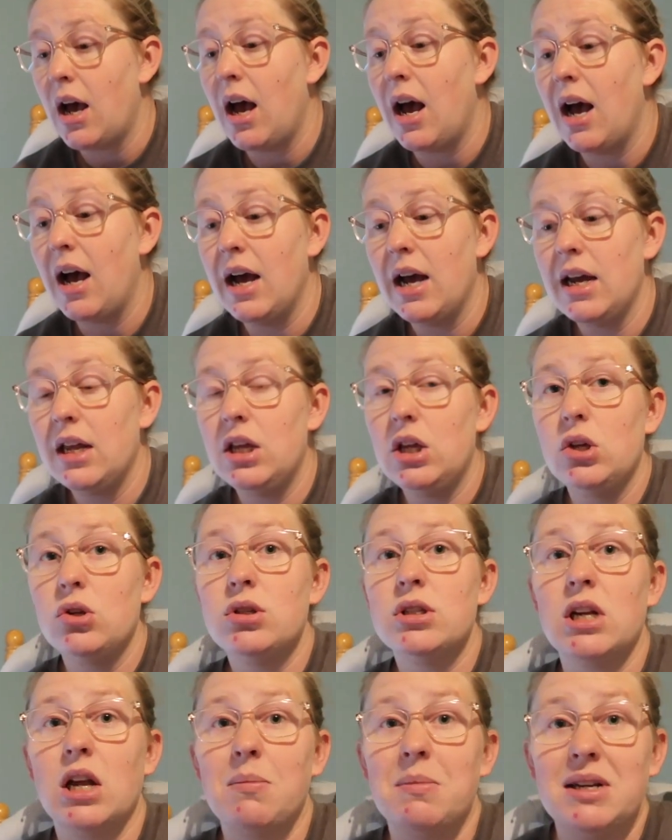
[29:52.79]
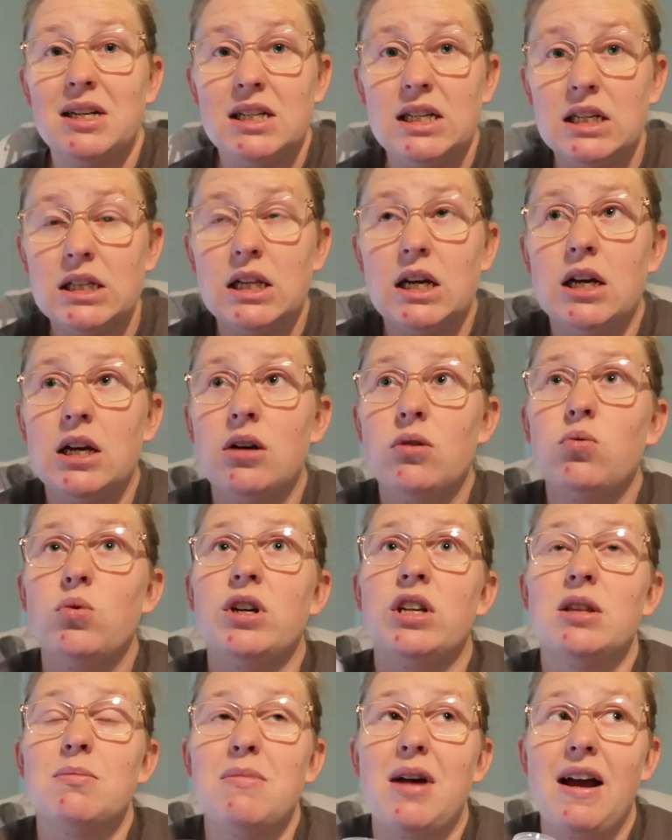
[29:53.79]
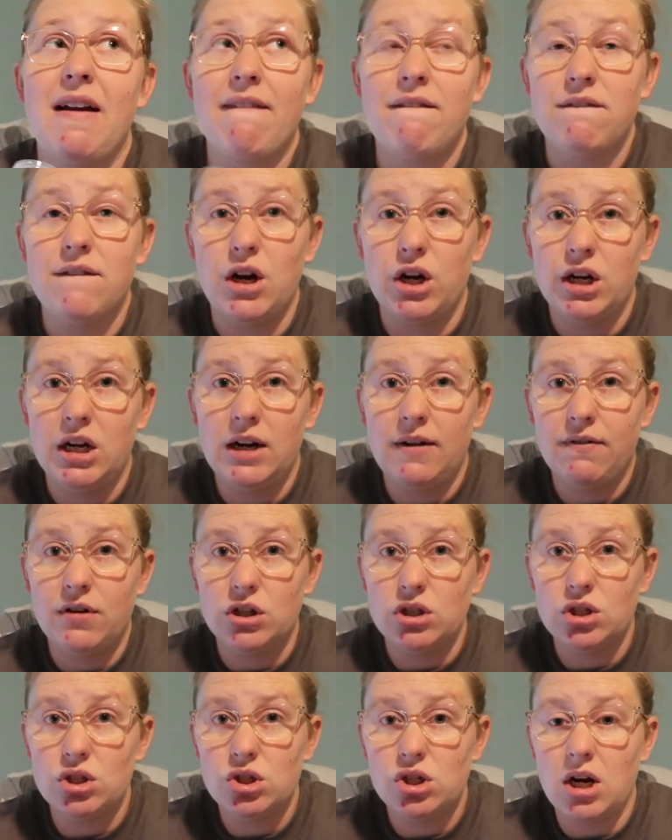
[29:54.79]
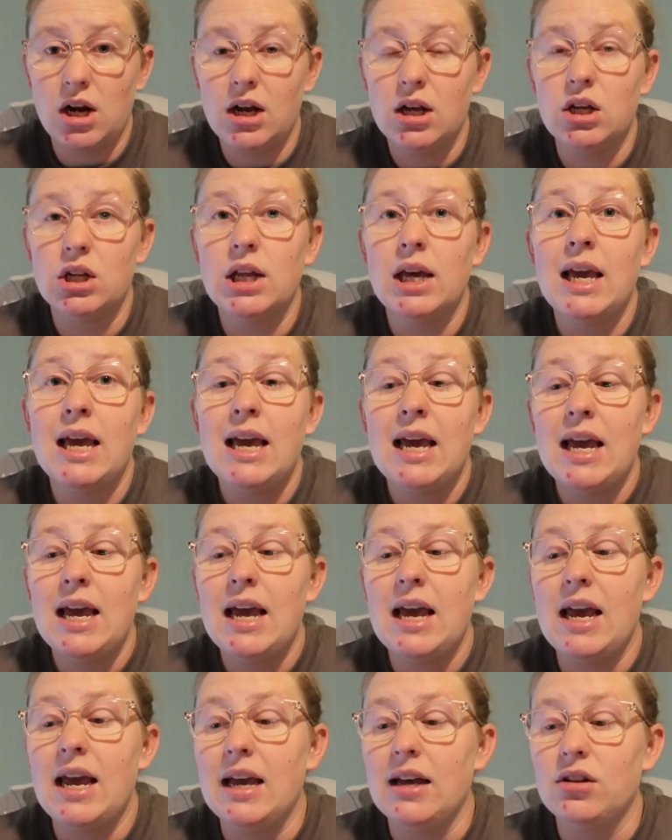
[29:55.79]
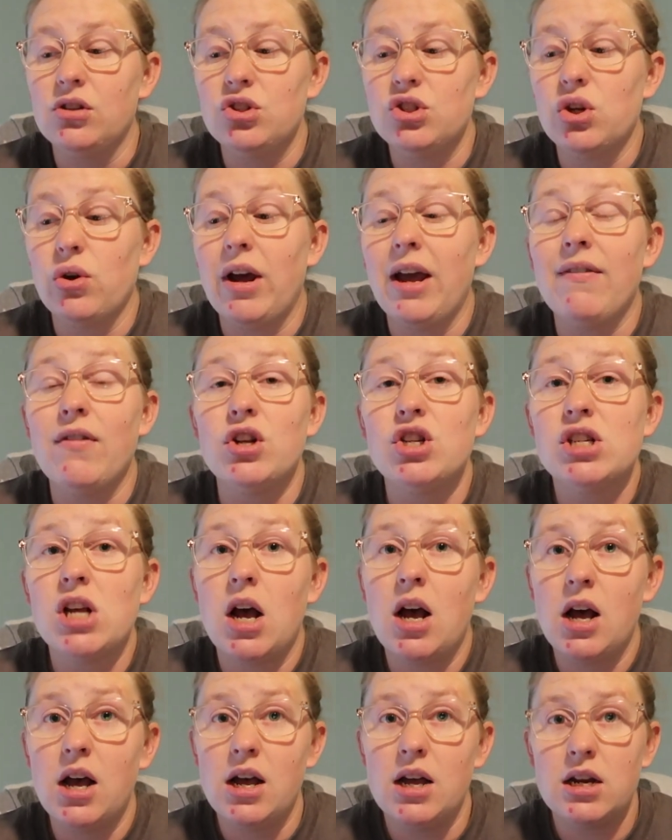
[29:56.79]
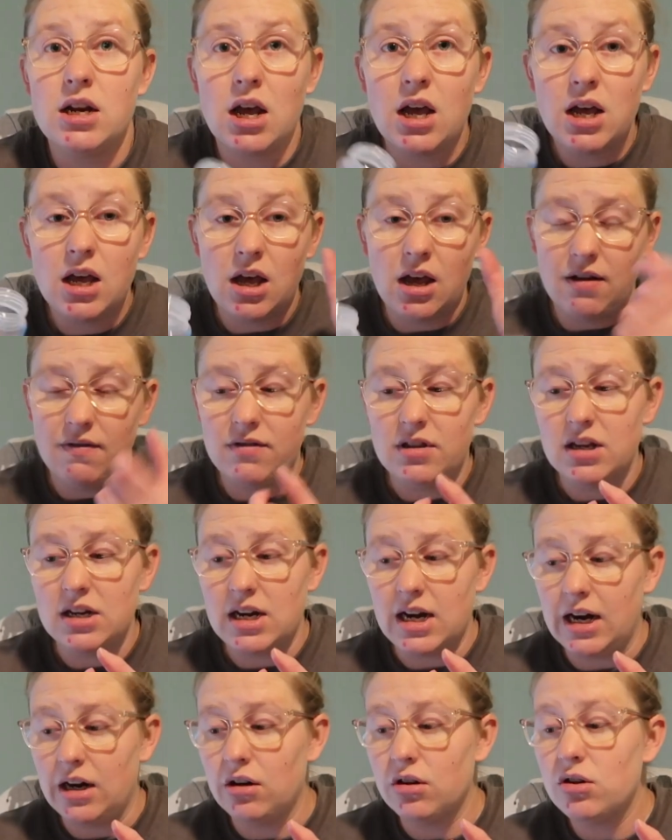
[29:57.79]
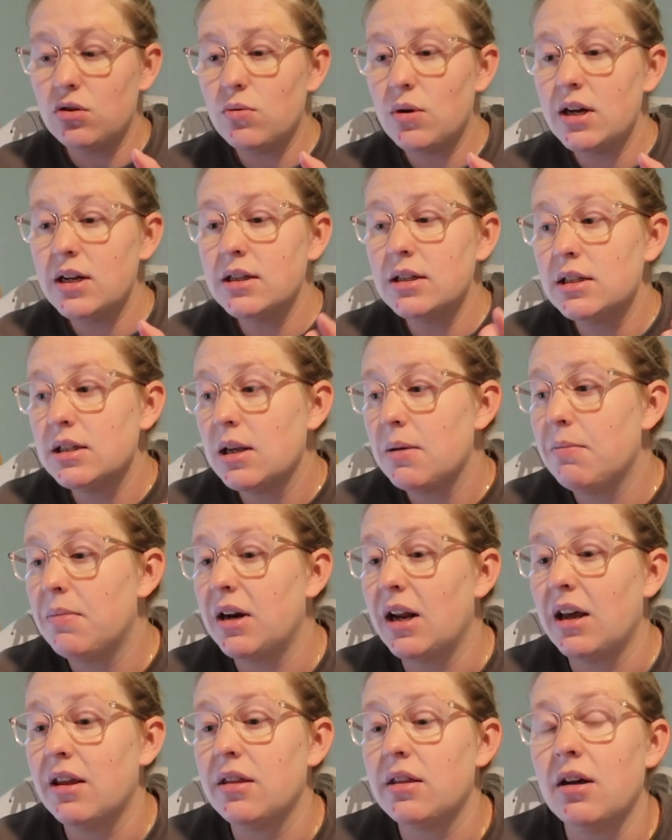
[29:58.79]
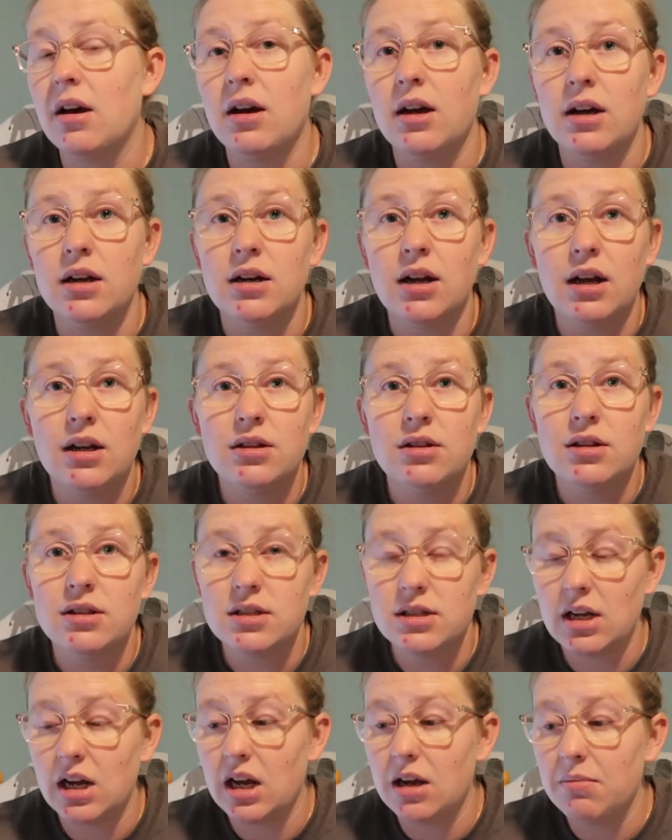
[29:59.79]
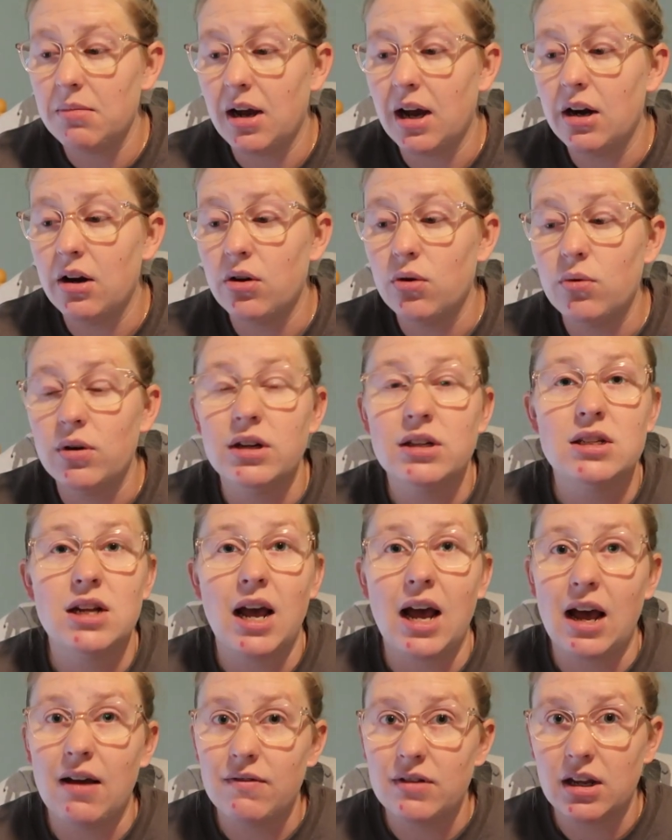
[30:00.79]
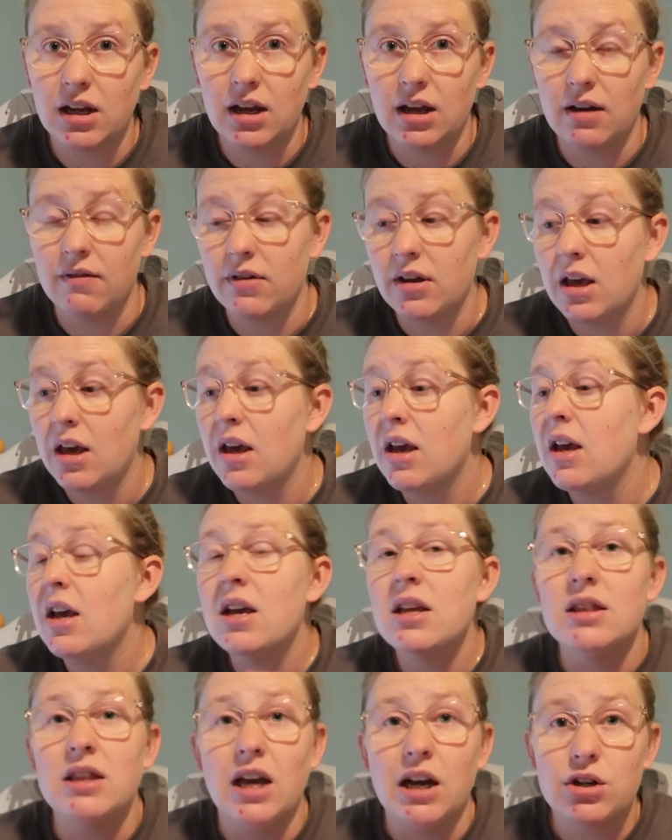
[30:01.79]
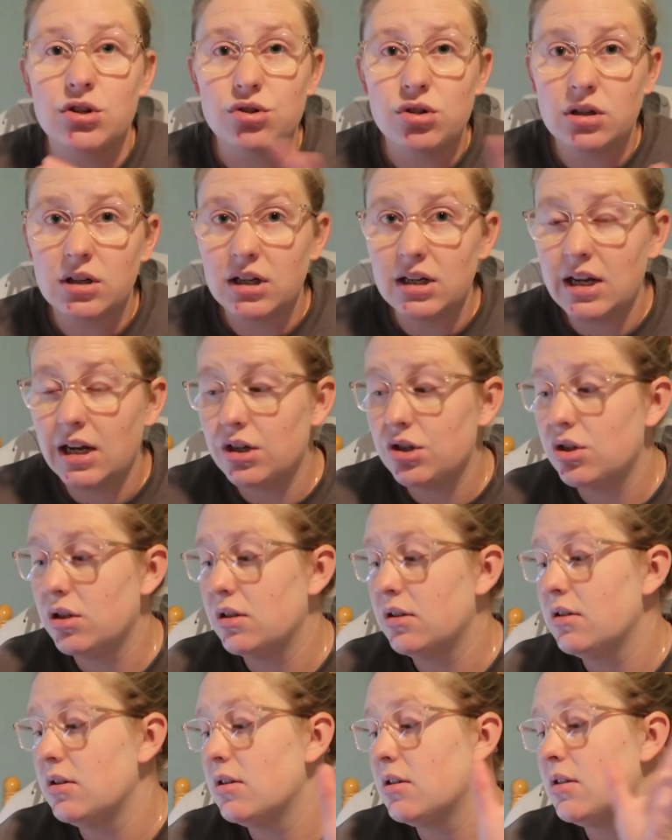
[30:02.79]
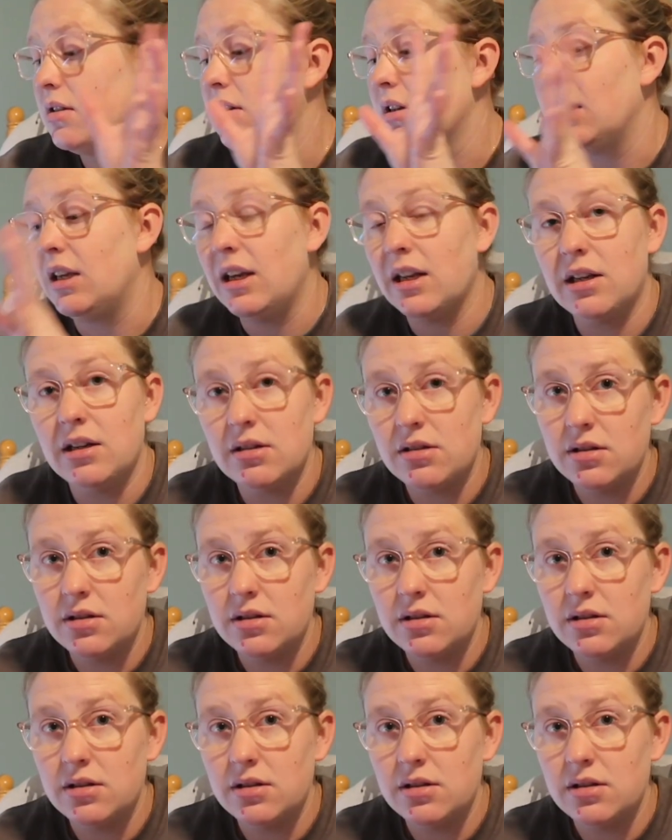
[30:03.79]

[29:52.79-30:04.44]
I used a Medela with my very first child, And so I have a ton of the narrow ones, but I thought this time I don't want to have the extra connections to get it